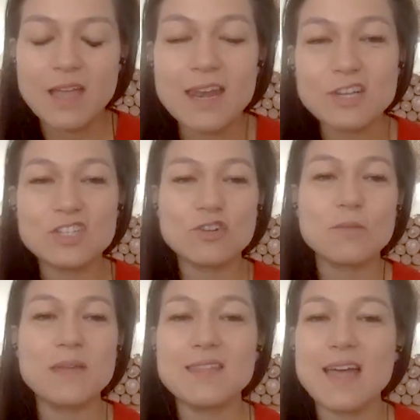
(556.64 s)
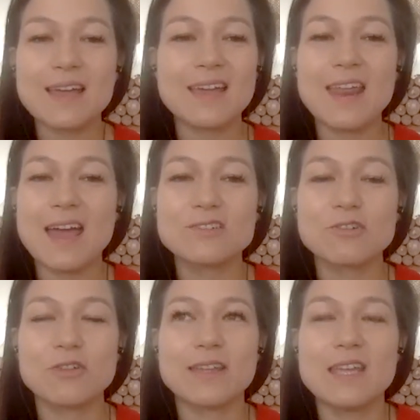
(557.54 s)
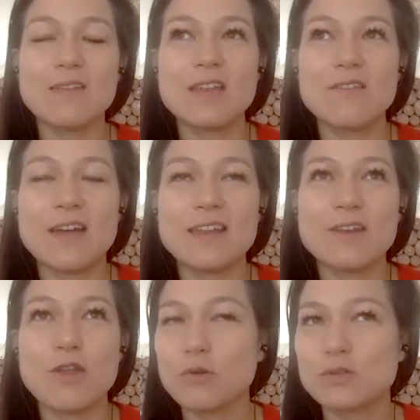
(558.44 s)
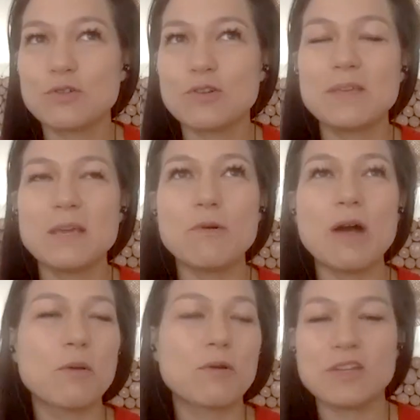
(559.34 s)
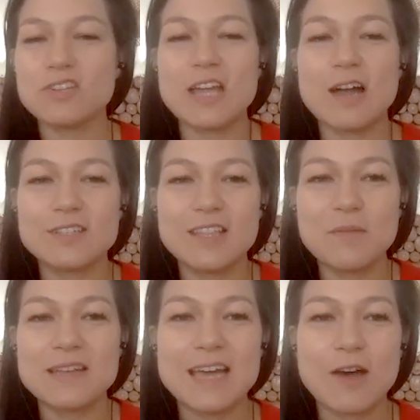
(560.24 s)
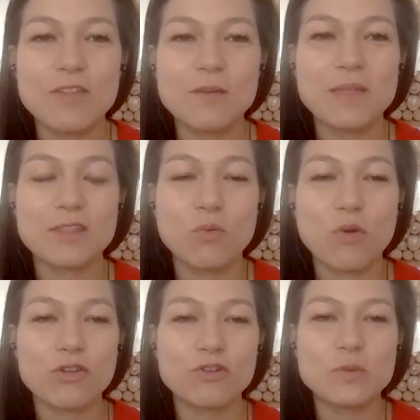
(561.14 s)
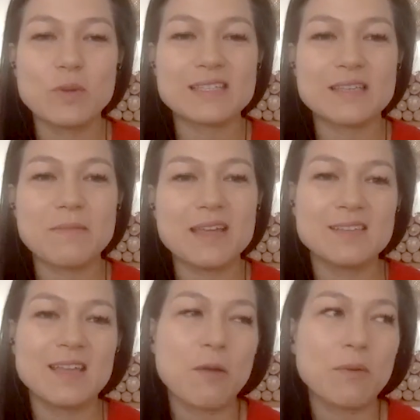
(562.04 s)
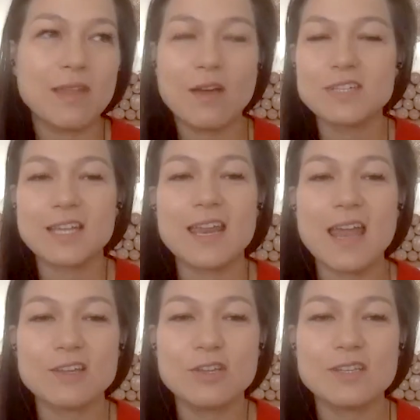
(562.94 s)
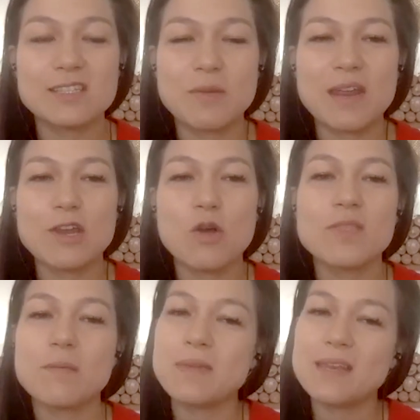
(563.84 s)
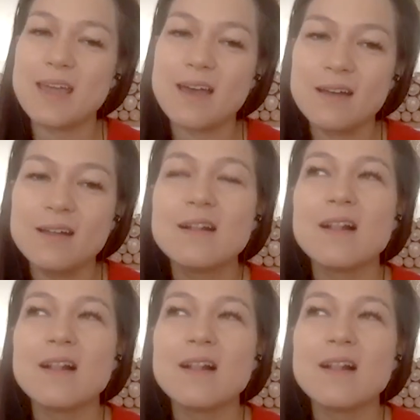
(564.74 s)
and I just started being that connector. Like, even if I didn't know certain people, I would reach out to them and tell them, like, the work you're doing is amazing. I would love to connect you to someone I know in the media.